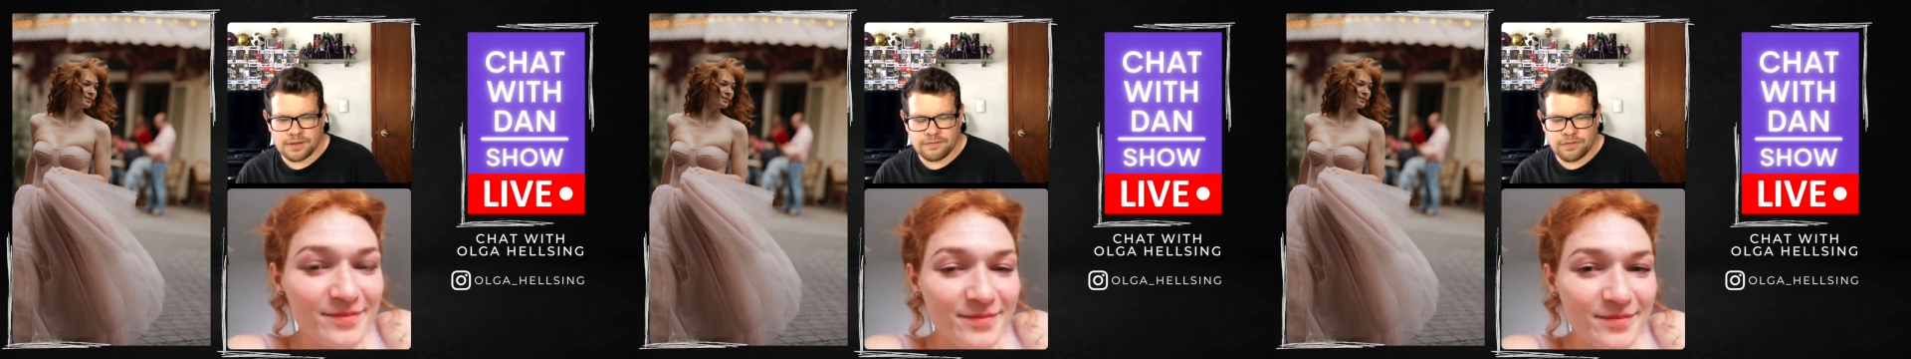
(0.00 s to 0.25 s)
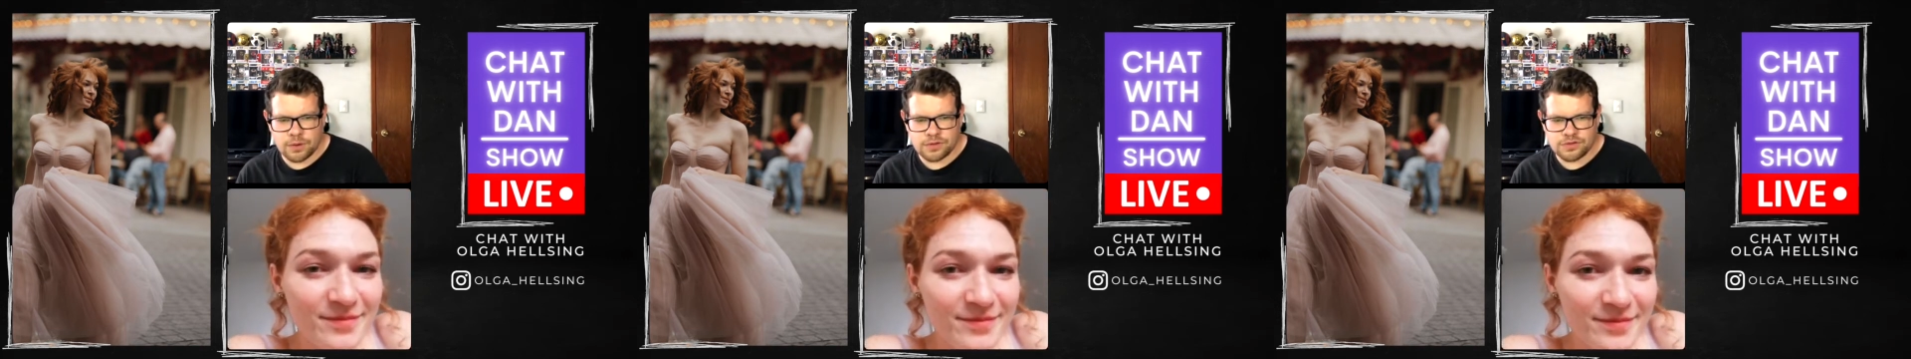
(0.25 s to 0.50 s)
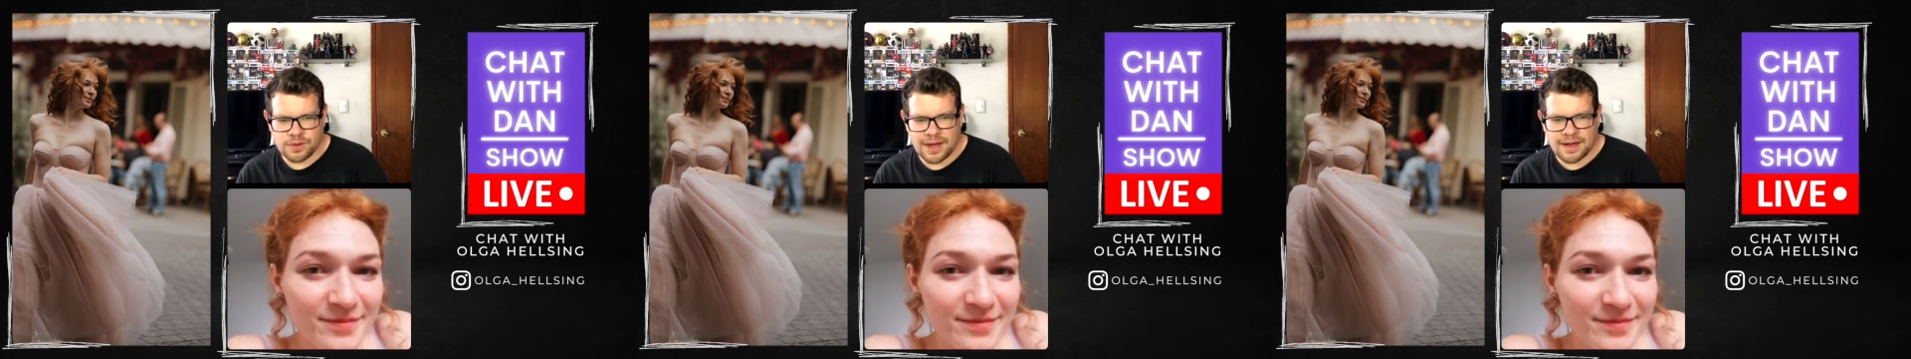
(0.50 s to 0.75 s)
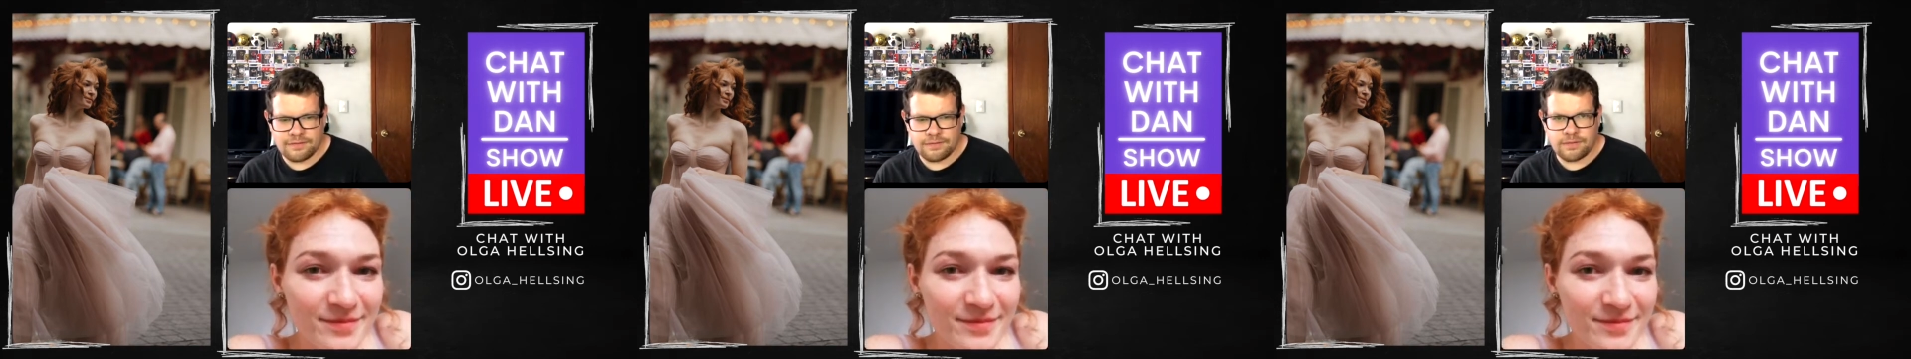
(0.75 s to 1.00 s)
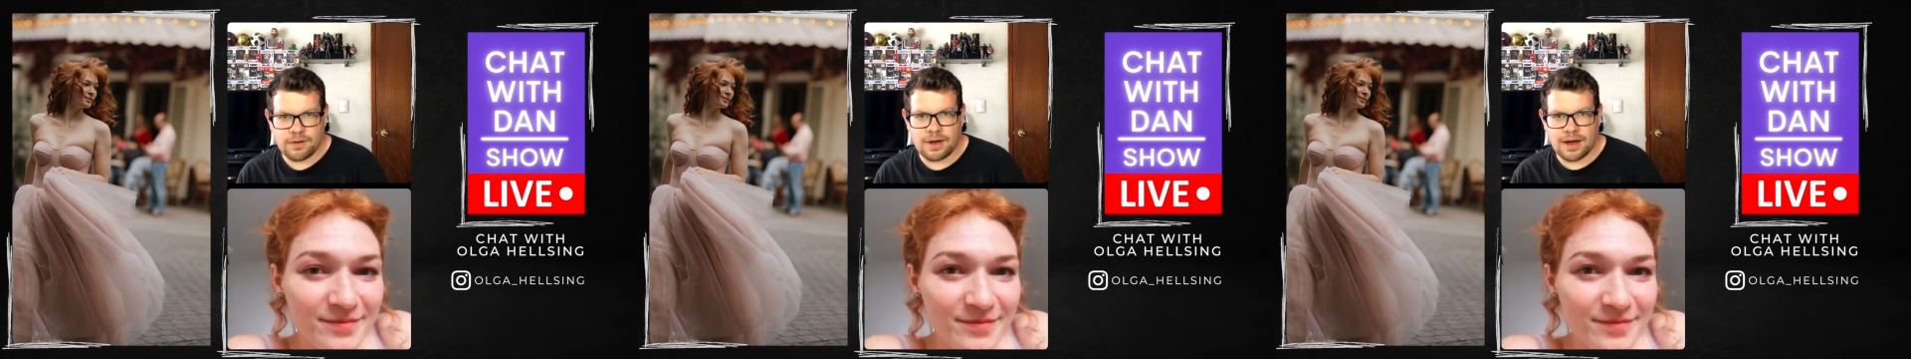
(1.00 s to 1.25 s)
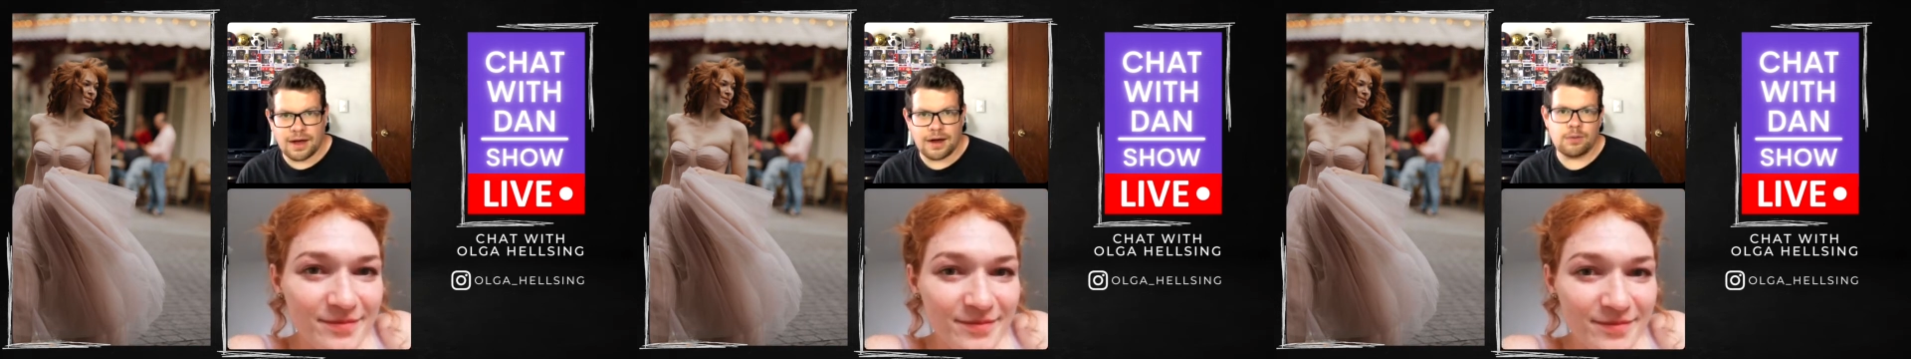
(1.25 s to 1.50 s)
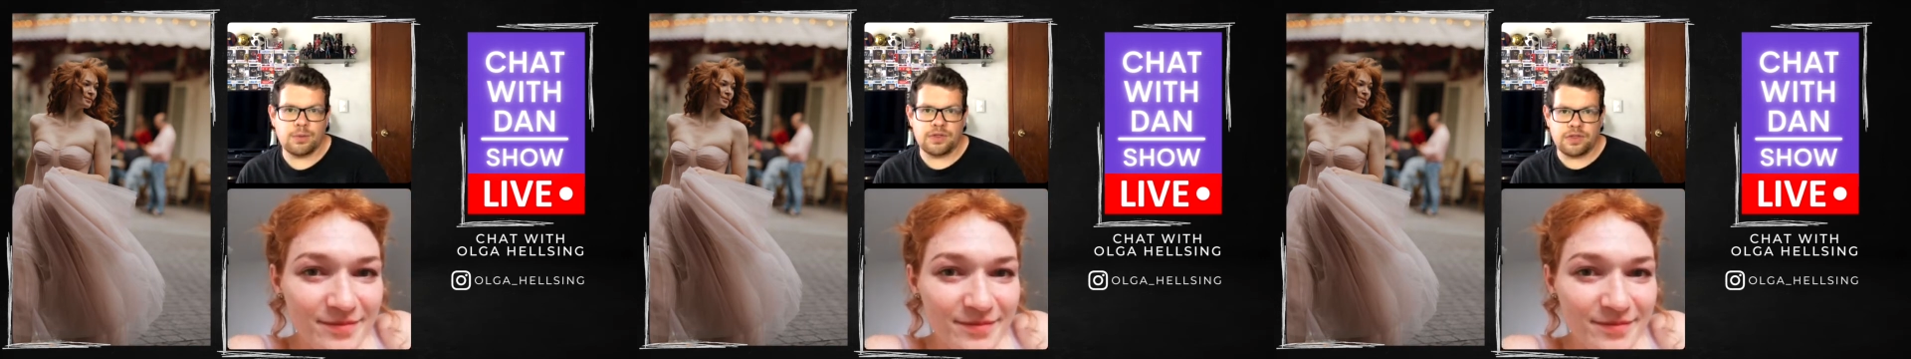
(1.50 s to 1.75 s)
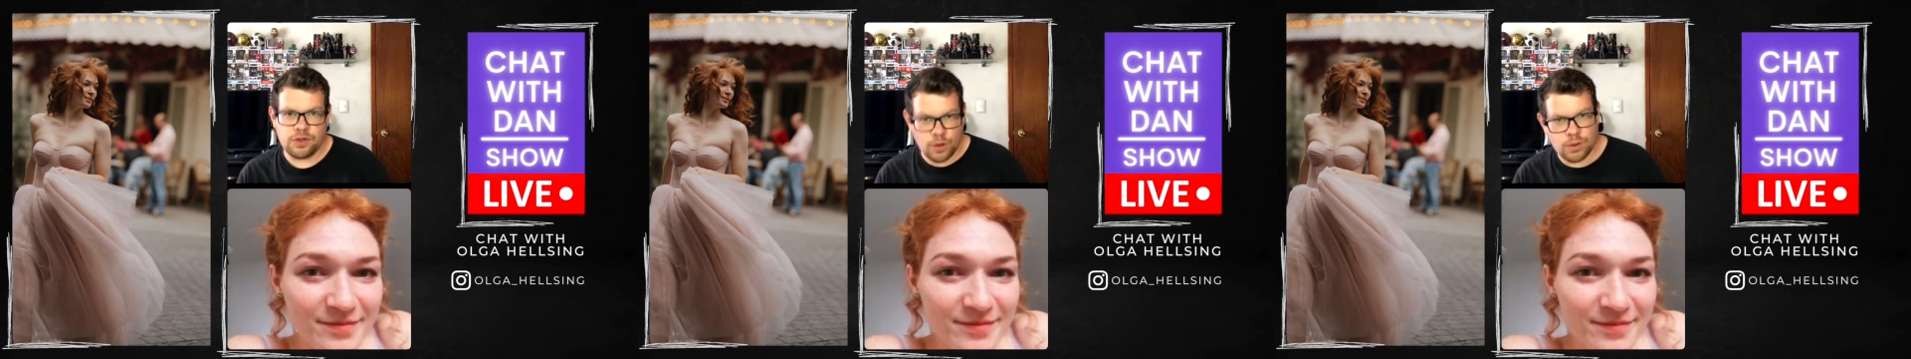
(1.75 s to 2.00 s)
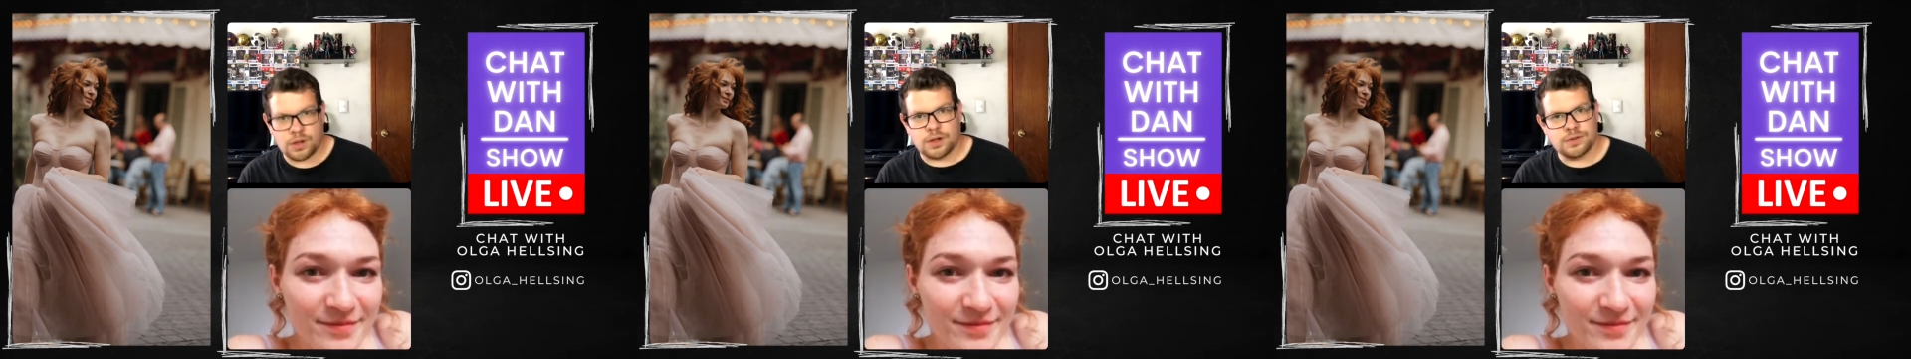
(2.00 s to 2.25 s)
Speaker 1: modeling photos you have are with your